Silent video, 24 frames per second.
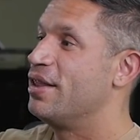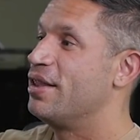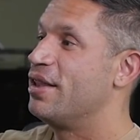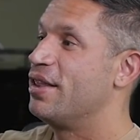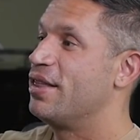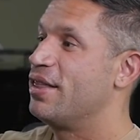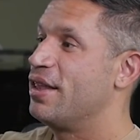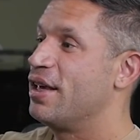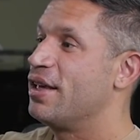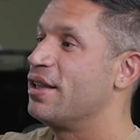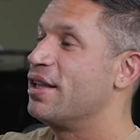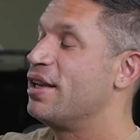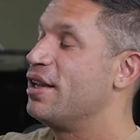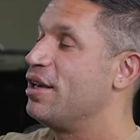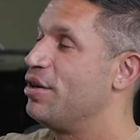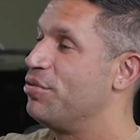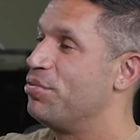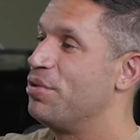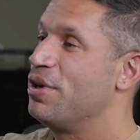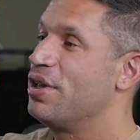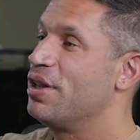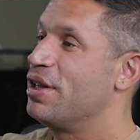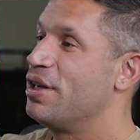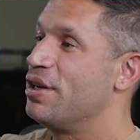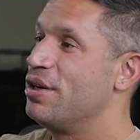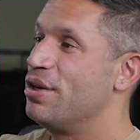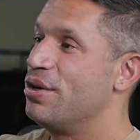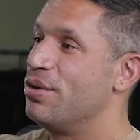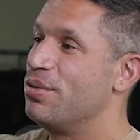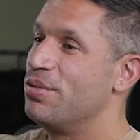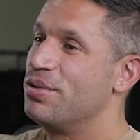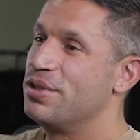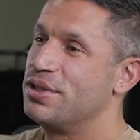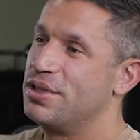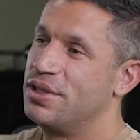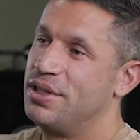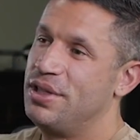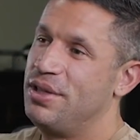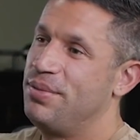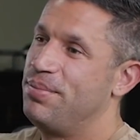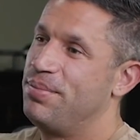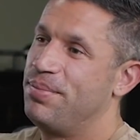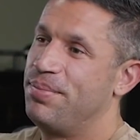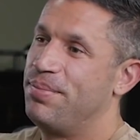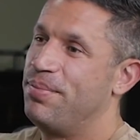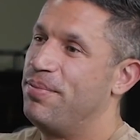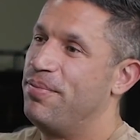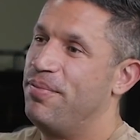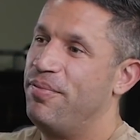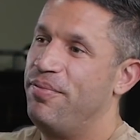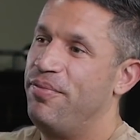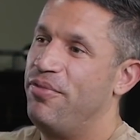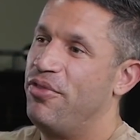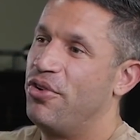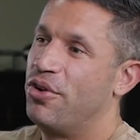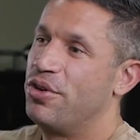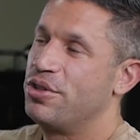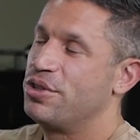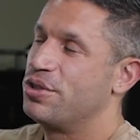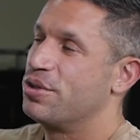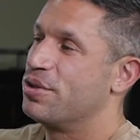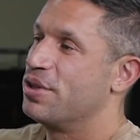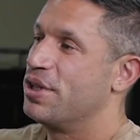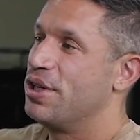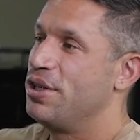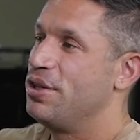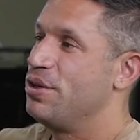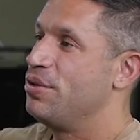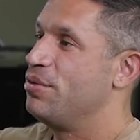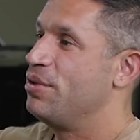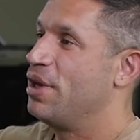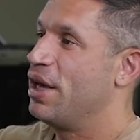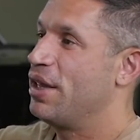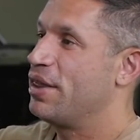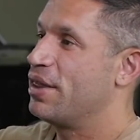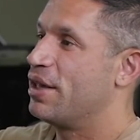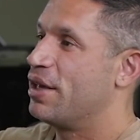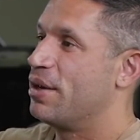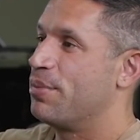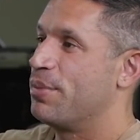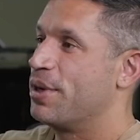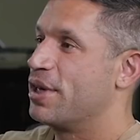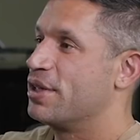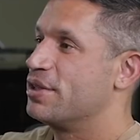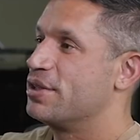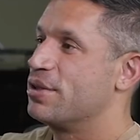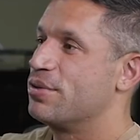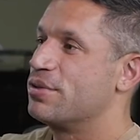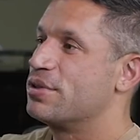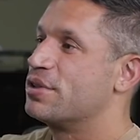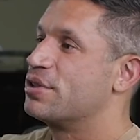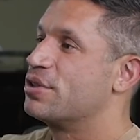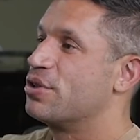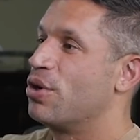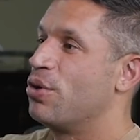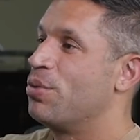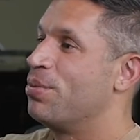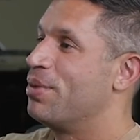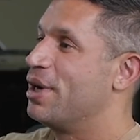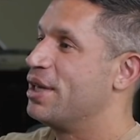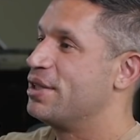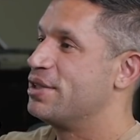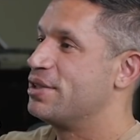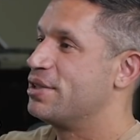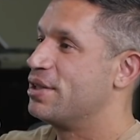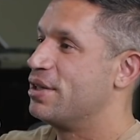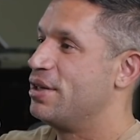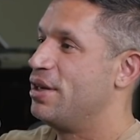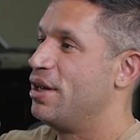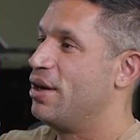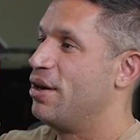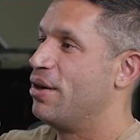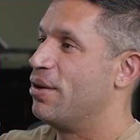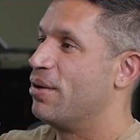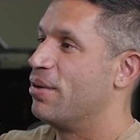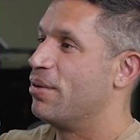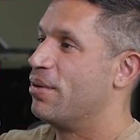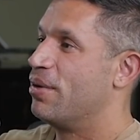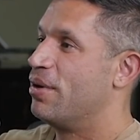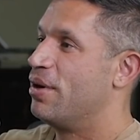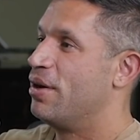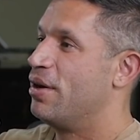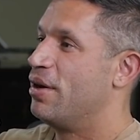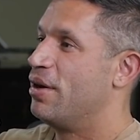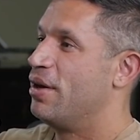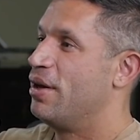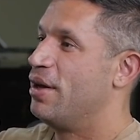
the thing that he really knew was that he virtually knew nothing, because there was so much to know.